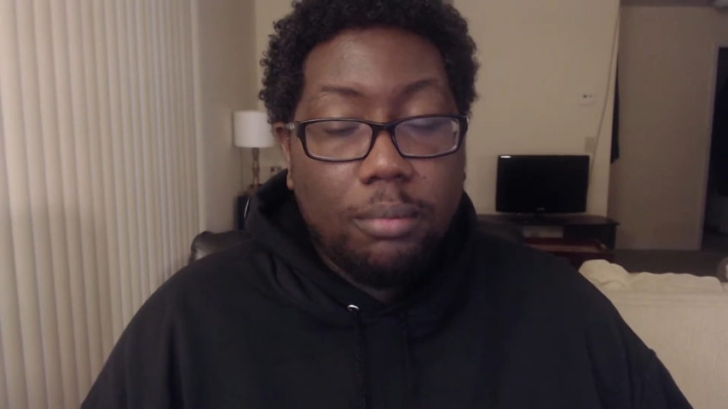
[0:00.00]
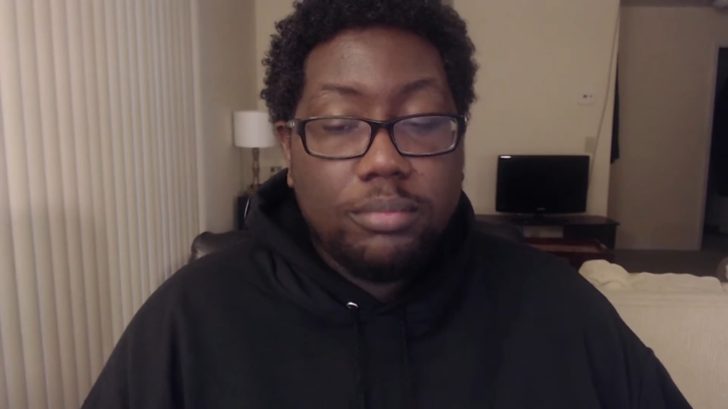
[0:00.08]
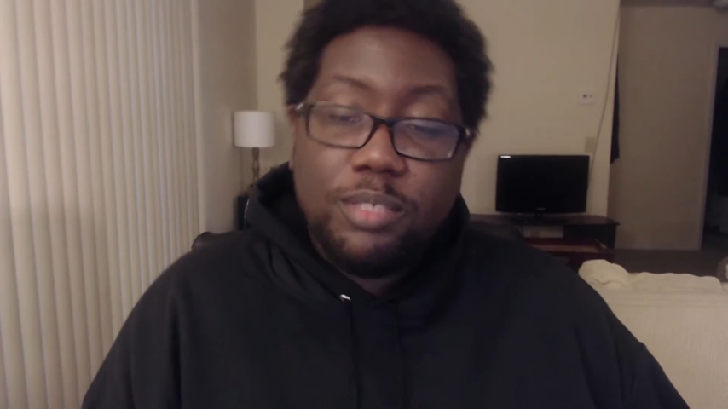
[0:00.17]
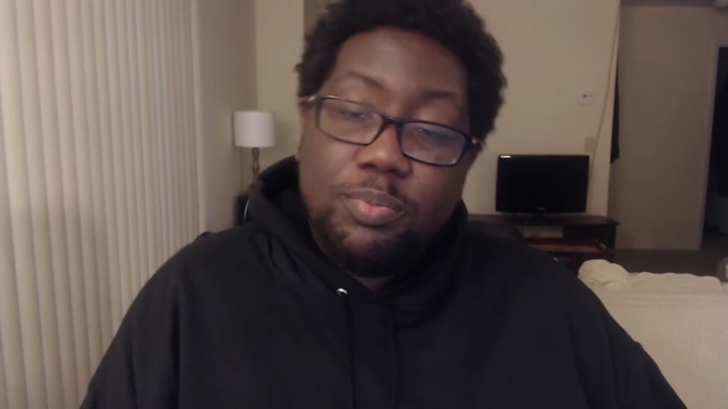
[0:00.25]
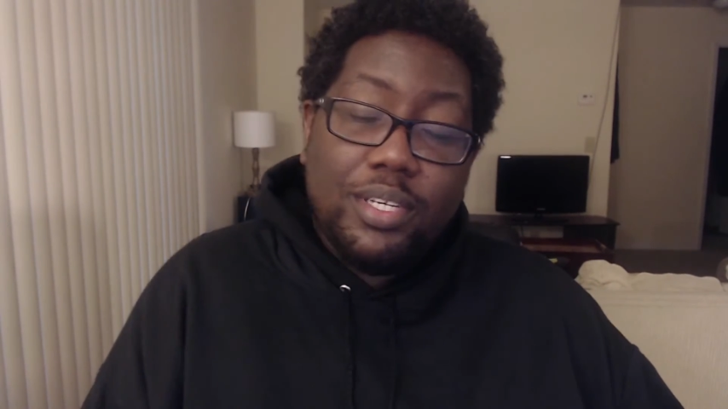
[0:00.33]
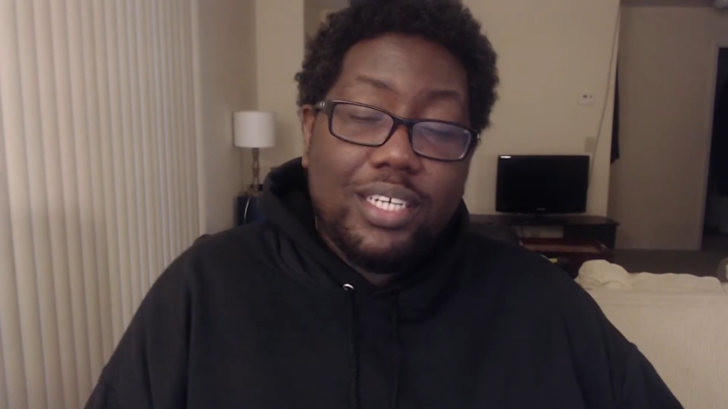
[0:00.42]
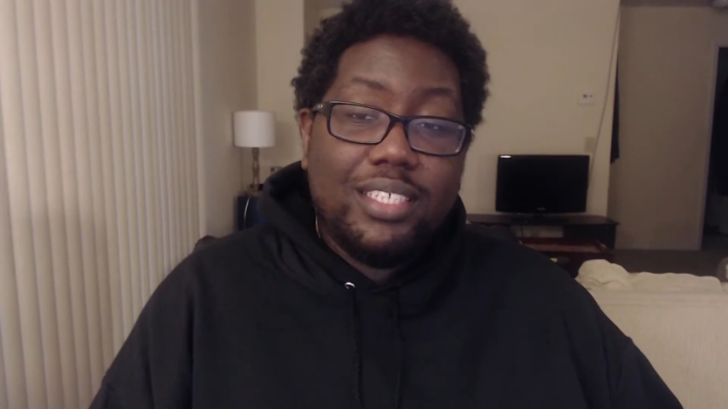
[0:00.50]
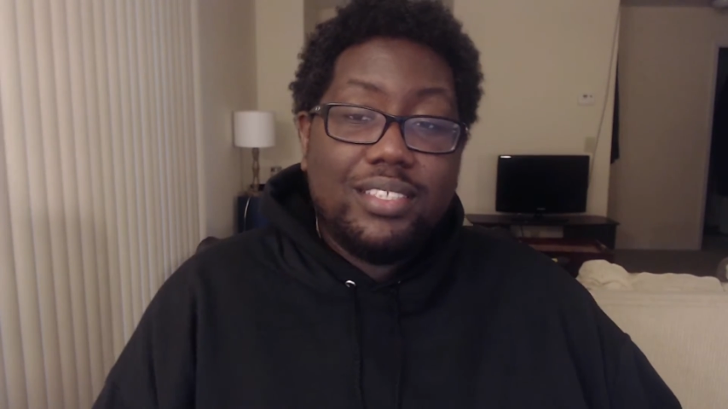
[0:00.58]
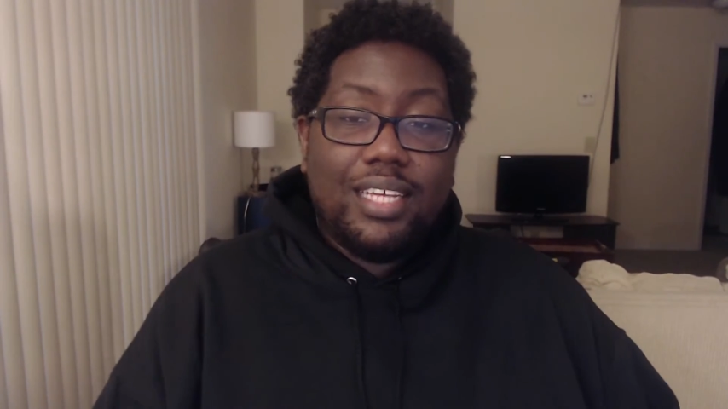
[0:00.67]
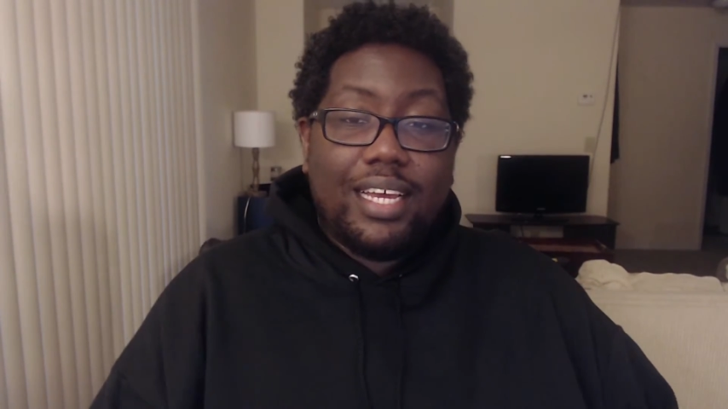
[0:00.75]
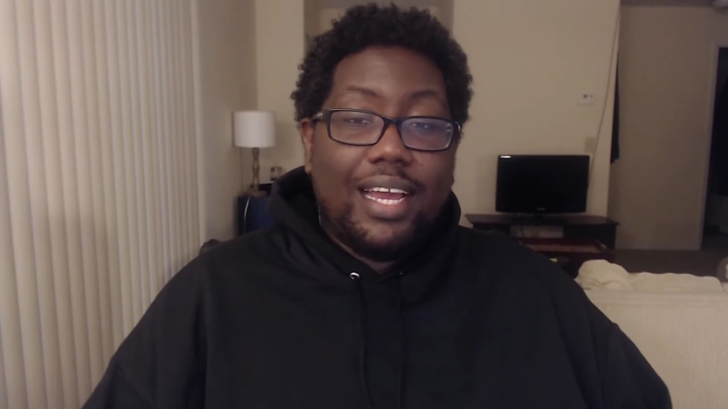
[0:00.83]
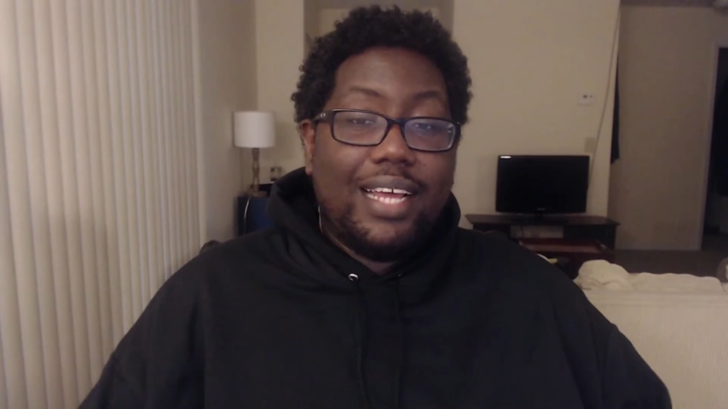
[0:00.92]
Just
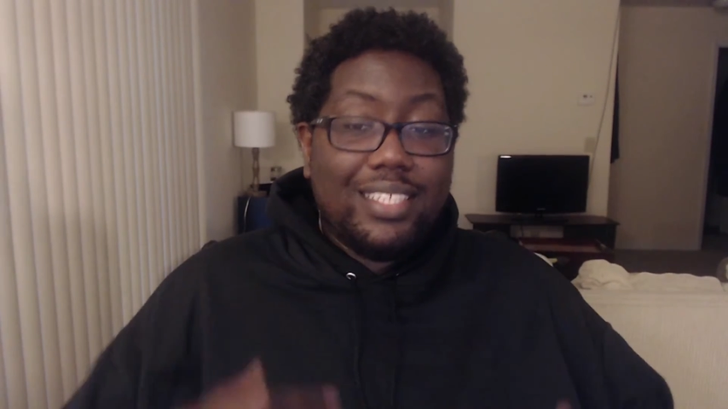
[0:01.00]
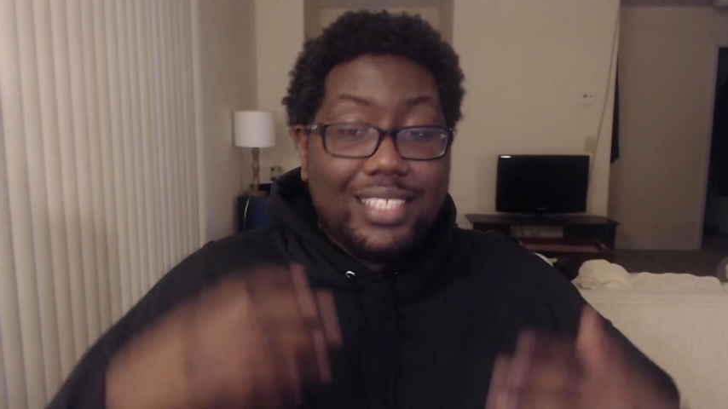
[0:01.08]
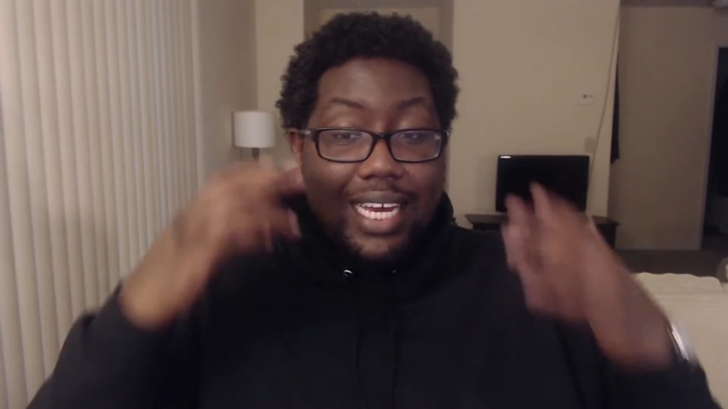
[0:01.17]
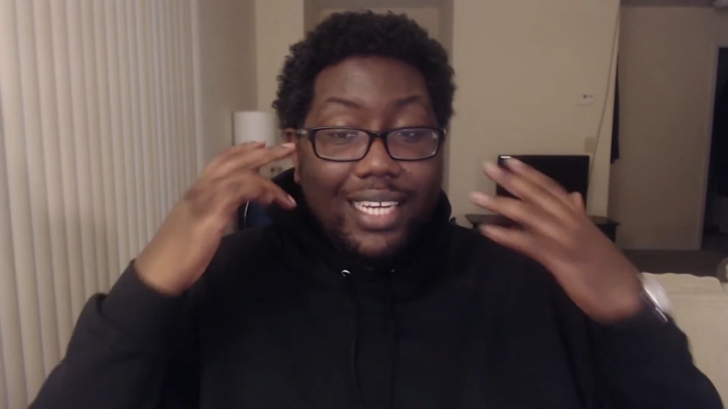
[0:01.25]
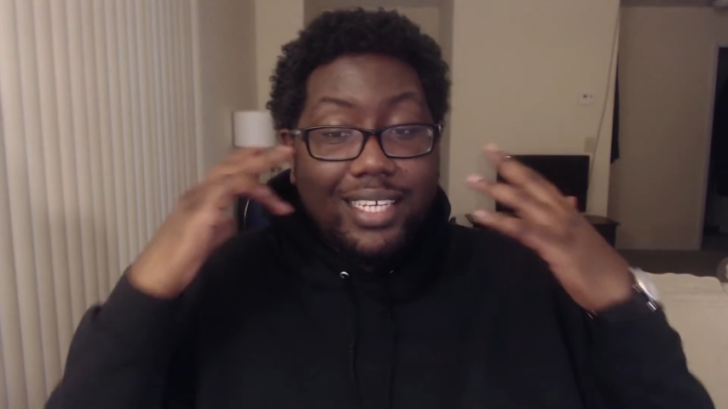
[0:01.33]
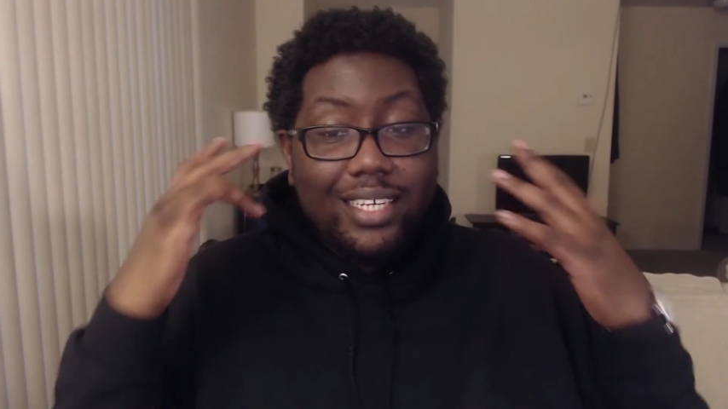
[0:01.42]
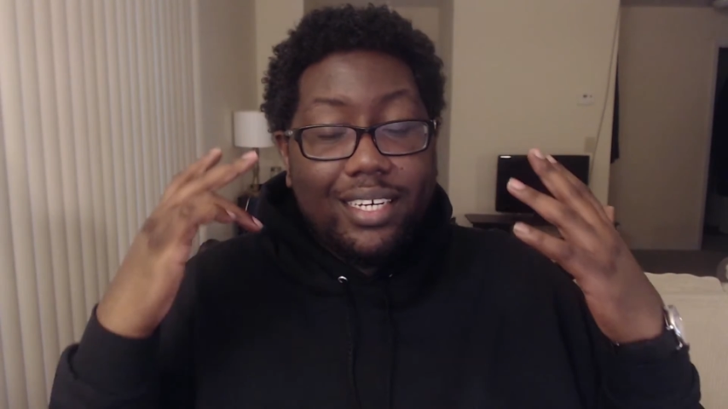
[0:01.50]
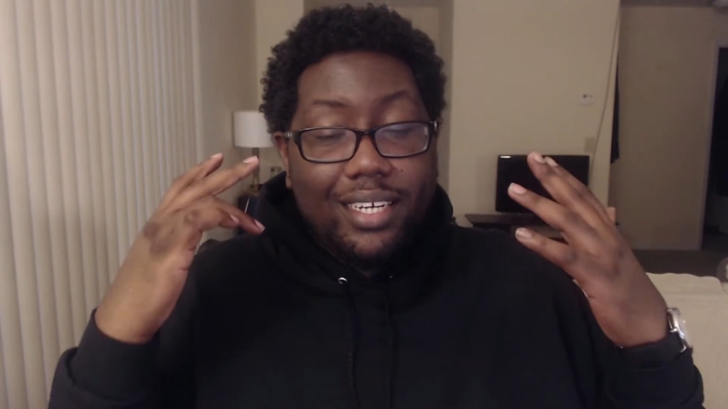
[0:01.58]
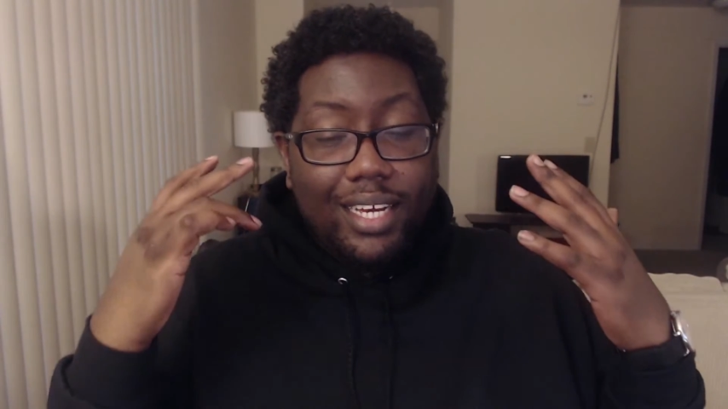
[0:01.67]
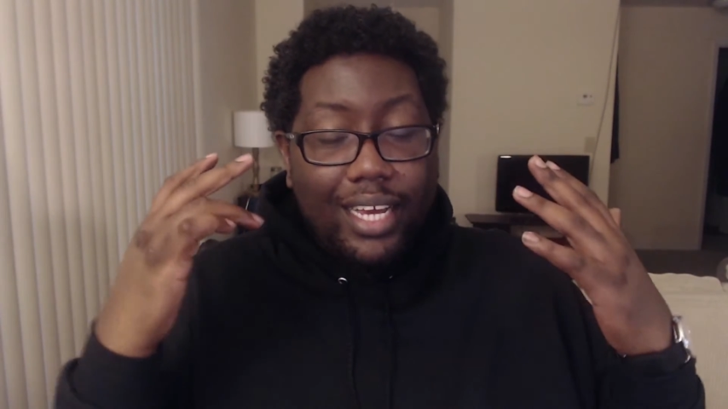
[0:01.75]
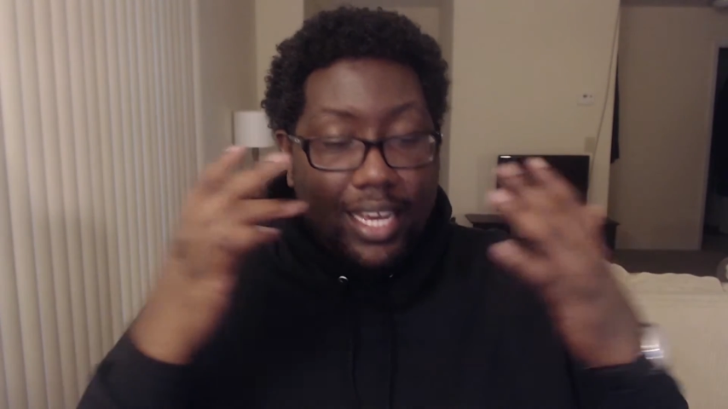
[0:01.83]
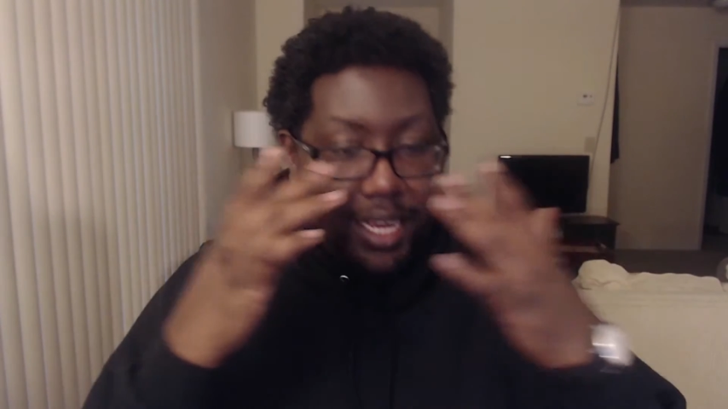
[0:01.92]
because like I had this
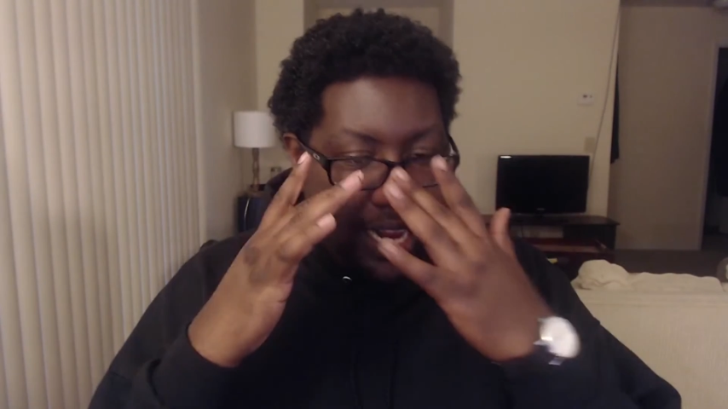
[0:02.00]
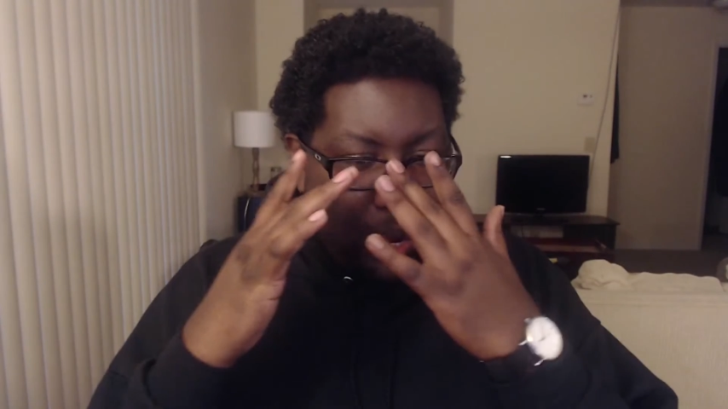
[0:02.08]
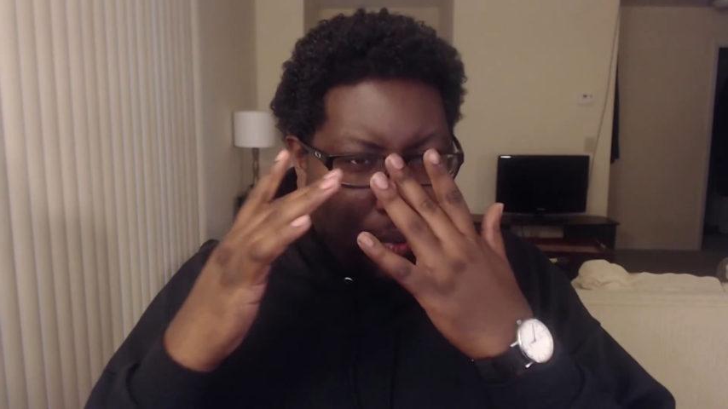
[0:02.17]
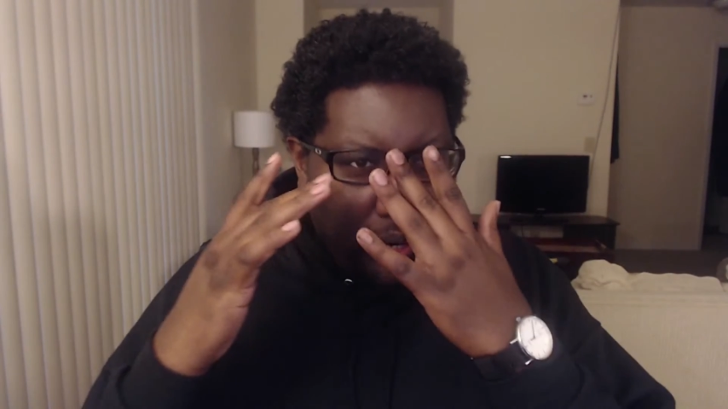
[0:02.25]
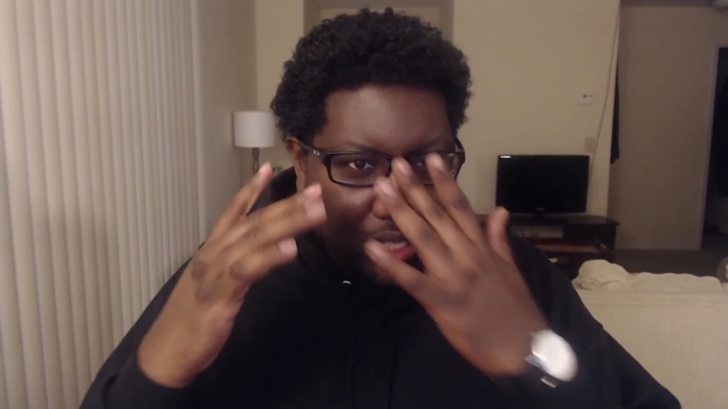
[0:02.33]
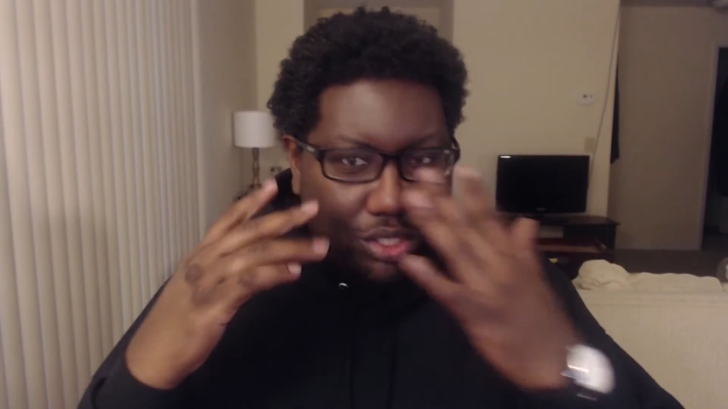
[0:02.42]
idea and I want